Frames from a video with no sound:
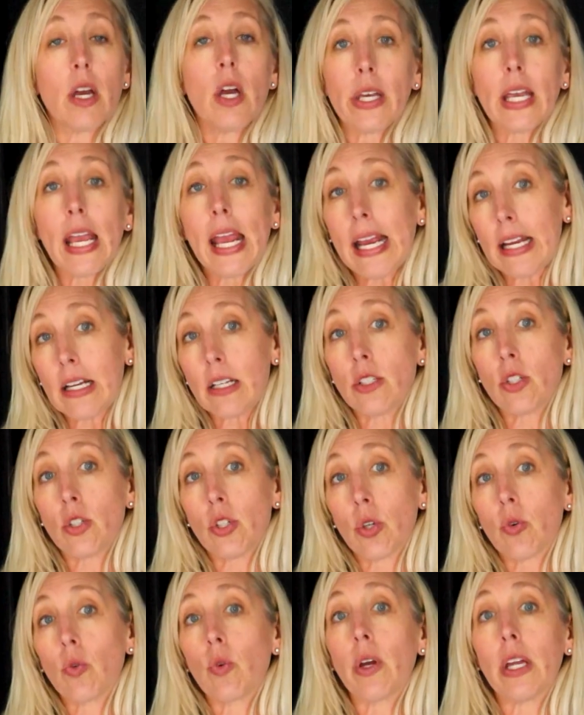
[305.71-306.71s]
We can
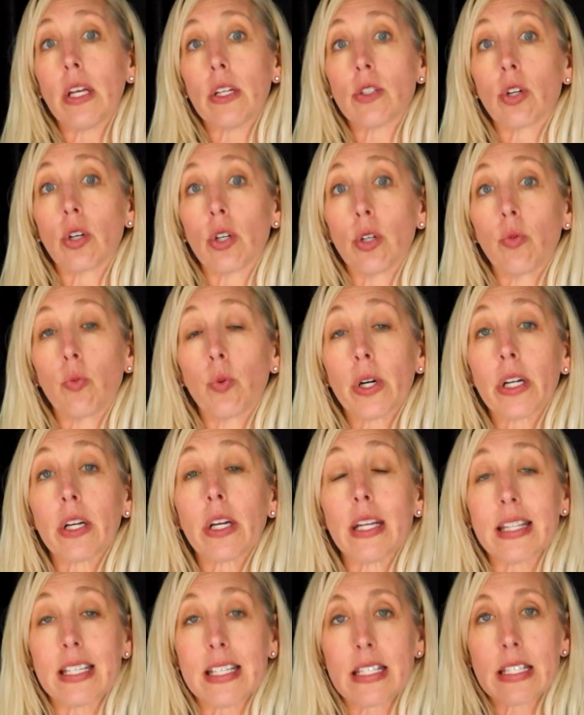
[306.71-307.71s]
do internal work
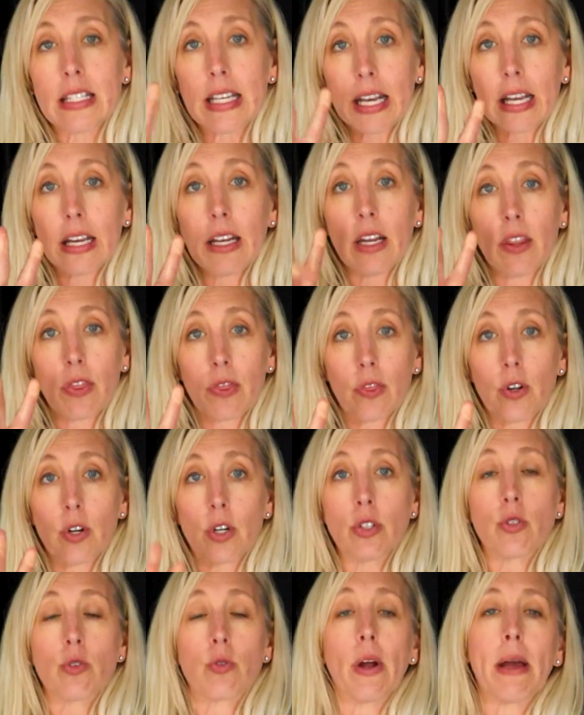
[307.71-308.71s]
in the second and
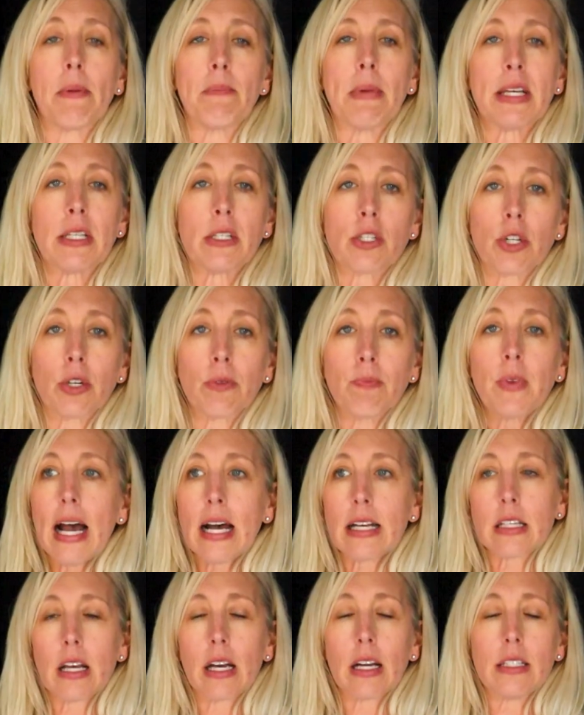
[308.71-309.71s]
third trimester
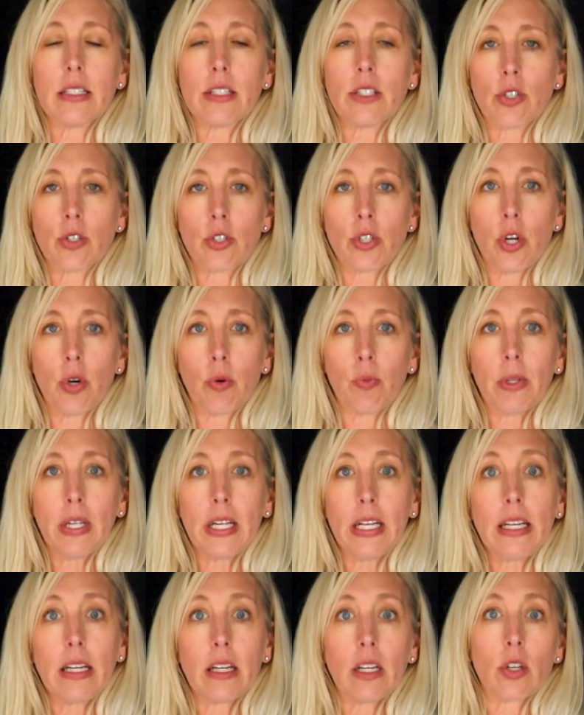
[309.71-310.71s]
as long as there's no
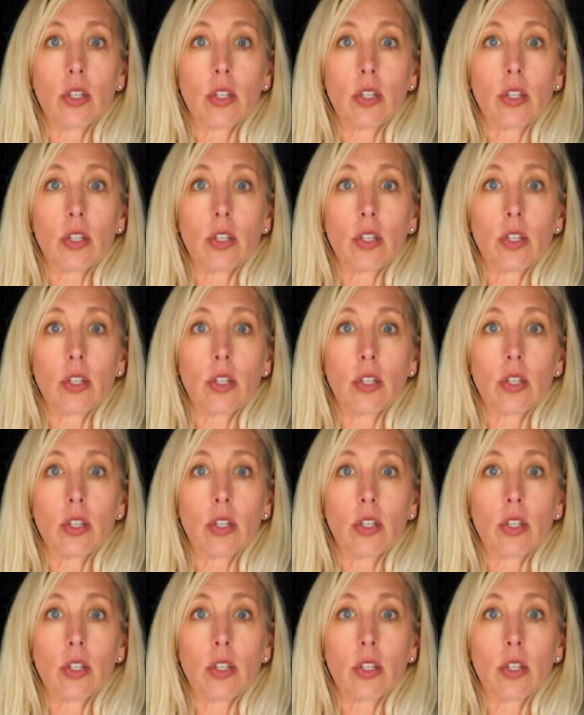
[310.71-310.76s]
bleeding,